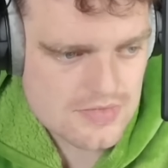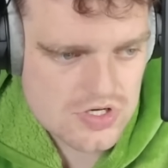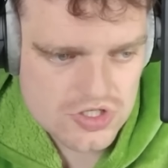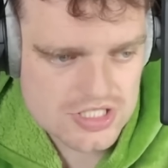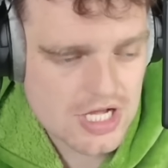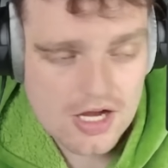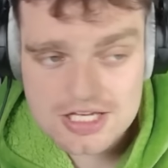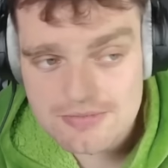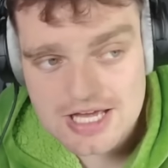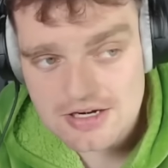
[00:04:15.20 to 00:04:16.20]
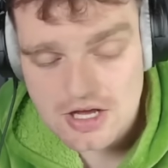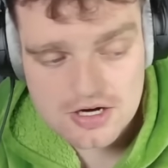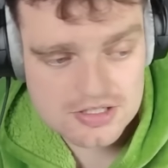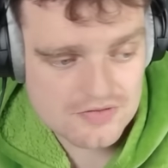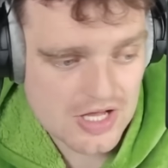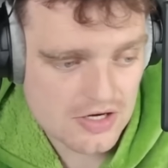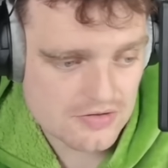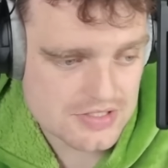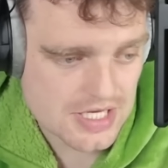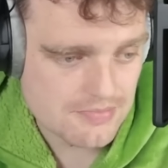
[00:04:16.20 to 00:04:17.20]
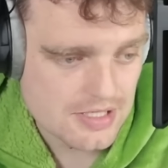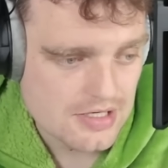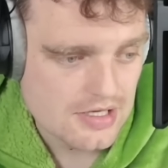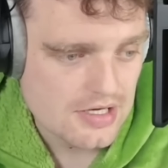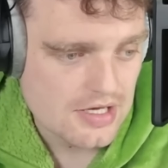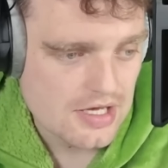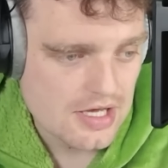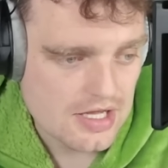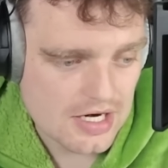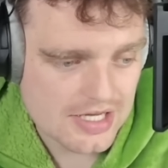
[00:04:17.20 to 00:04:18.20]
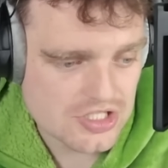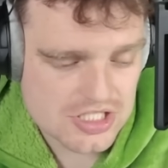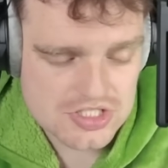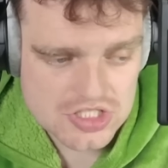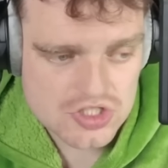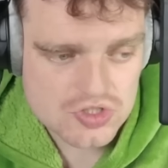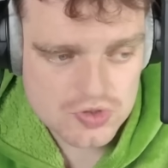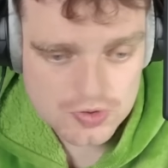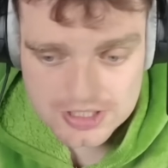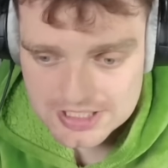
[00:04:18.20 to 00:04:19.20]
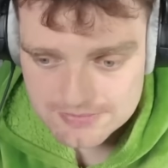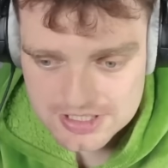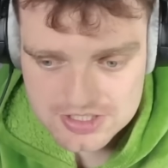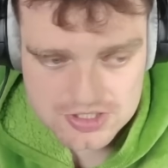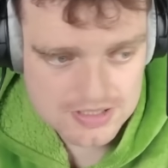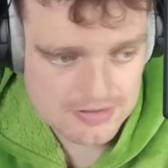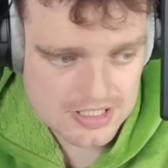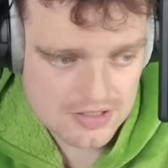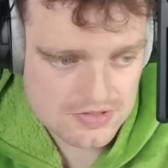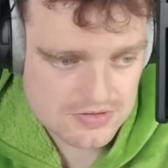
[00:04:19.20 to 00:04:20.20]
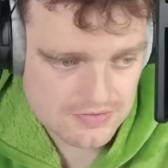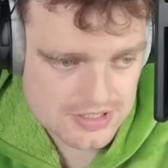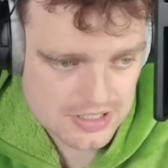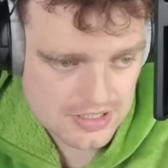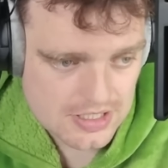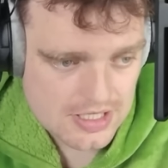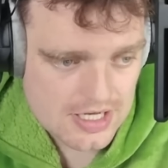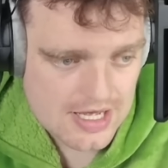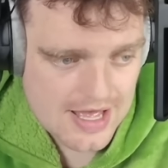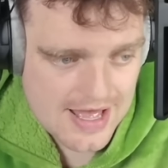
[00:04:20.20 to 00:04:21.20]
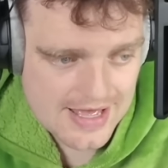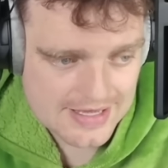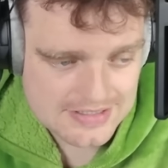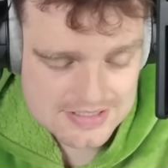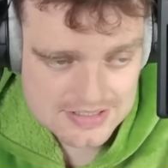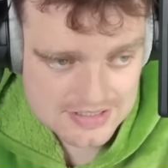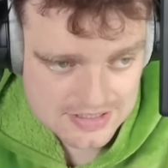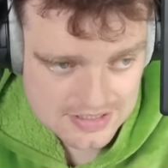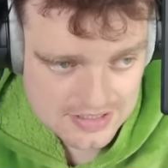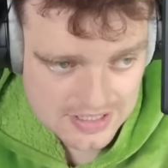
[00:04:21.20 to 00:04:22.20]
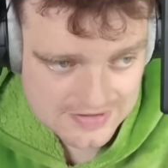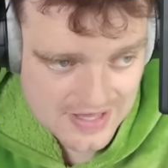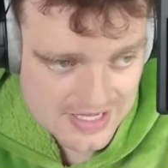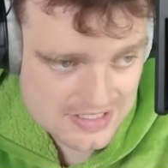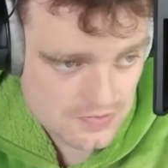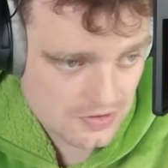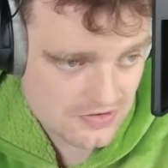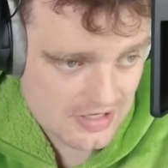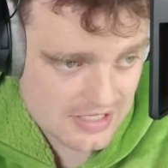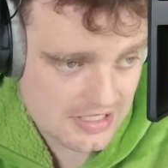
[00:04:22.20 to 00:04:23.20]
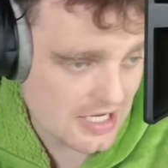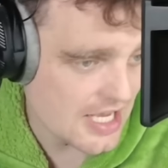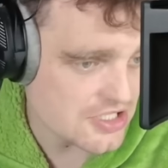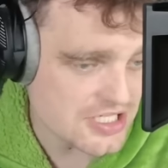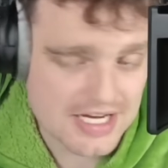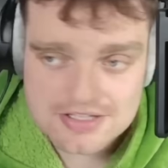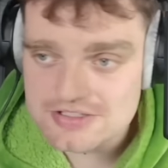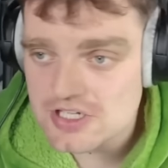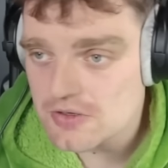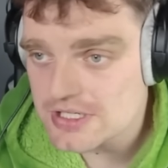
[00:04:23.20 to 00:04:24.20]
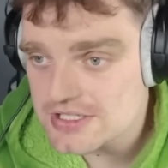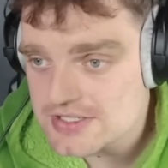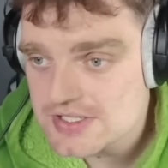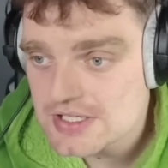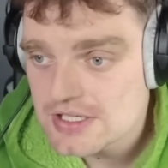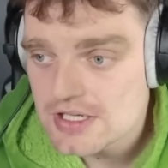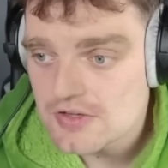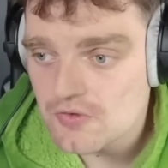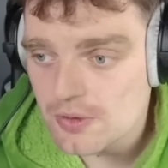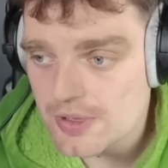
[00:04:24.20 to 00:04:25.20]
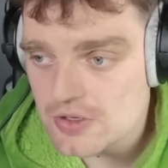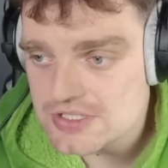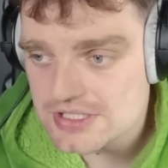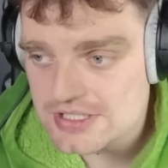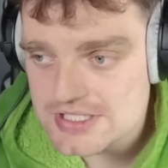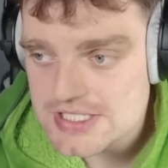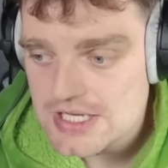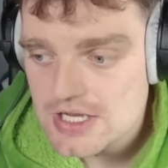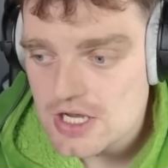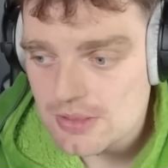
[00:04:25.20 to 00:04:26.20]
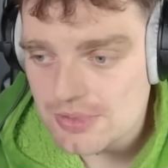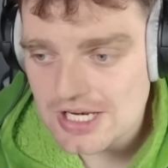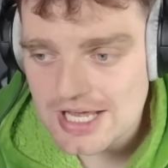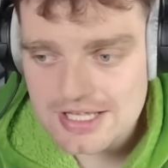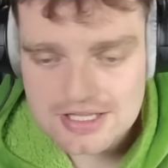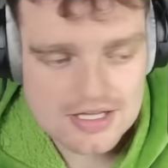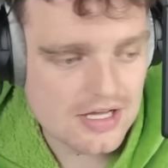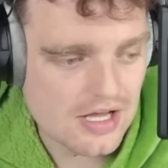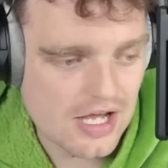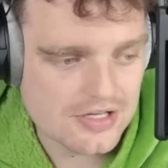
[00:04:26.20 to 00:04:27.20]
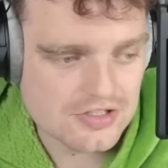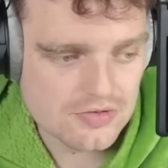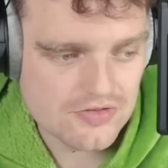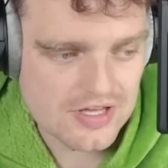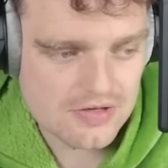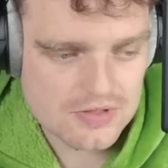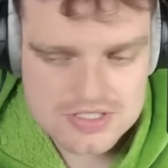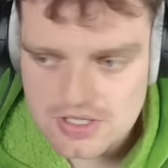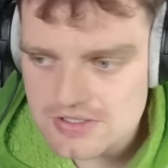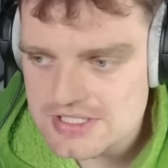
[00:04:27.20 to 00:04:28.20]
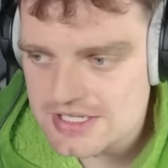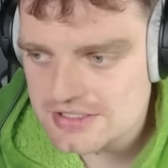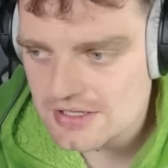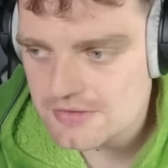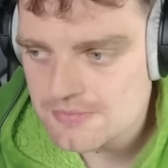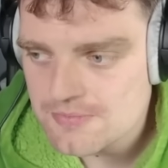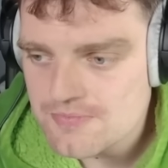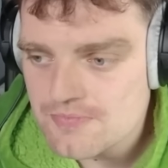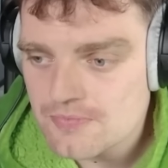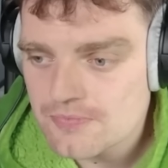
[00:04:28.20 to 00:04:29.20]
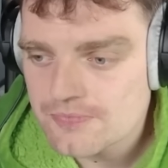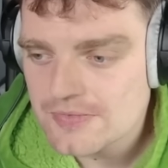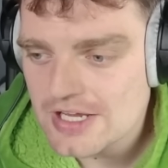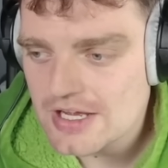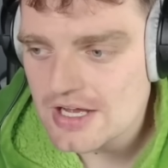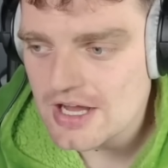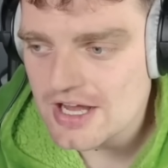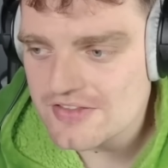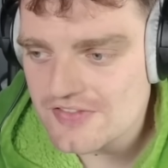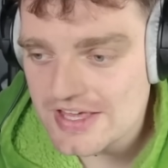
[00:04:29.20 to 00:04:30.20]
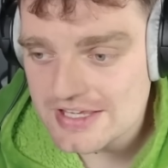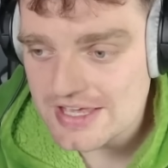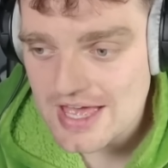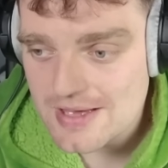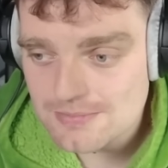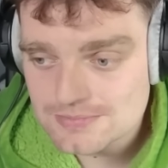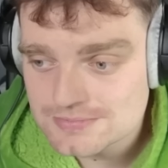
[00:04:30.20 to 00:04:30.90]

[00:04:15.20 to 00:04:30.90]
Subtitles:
She's not going to be out longer than the Valkyries game. Like, she's extremely, extremely close to return. And, like, that is one thing. And, again, shout out to Tony East for posting this. But, like, I do think when it's all said and done, I think when